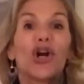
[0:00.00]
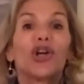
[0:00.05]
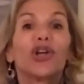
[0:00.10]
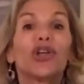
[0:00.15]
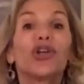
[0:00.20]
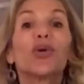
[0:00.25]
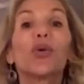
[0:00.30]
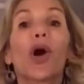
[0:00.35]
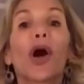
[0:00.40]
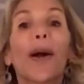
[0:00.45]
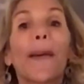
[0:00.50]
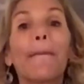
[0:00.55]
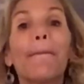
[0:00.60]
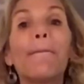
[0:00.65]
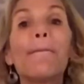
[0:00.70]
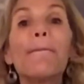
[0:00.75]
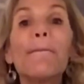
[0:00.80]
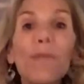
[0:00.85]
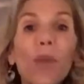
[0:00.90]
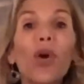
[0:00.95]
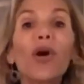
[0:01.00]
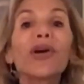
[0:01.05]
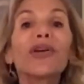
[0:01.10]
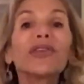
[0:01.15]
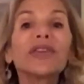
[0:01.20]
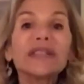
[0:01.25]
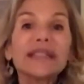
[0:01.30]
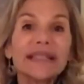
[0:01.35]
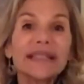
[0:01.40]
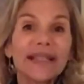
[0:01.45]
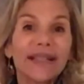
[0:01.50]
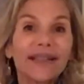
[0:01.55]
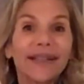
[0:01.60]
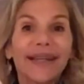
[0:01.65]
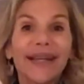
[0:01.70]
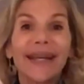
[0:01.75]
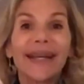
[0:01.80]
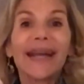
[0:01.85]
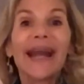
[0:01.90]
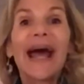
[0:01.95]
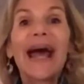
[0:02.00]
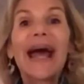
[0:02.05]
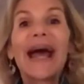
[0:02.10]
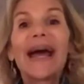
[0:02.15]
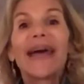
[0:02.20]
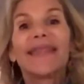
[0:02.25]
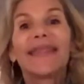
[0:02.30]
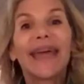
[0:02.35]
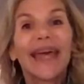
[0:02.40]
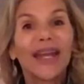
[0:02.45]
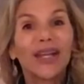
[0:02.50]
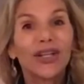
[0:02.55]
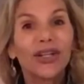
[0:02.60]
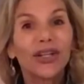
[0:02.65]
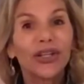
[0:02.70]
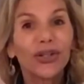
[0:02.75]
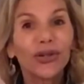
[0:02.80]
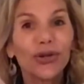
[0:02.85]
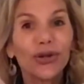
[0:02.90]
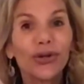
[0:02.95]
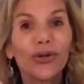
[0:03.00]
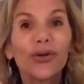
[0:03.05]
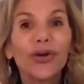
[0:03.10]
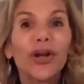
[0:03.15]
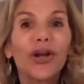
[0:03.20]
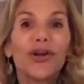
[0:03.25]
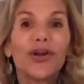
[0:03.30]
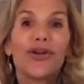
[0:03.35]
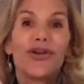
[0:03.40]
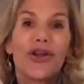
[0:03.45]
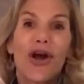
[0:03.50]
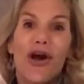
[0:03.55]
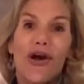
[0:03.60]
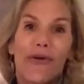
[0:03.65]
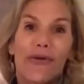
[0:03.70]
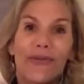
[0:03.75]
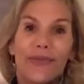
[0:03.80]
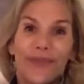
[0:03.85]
You are more resilient than you know.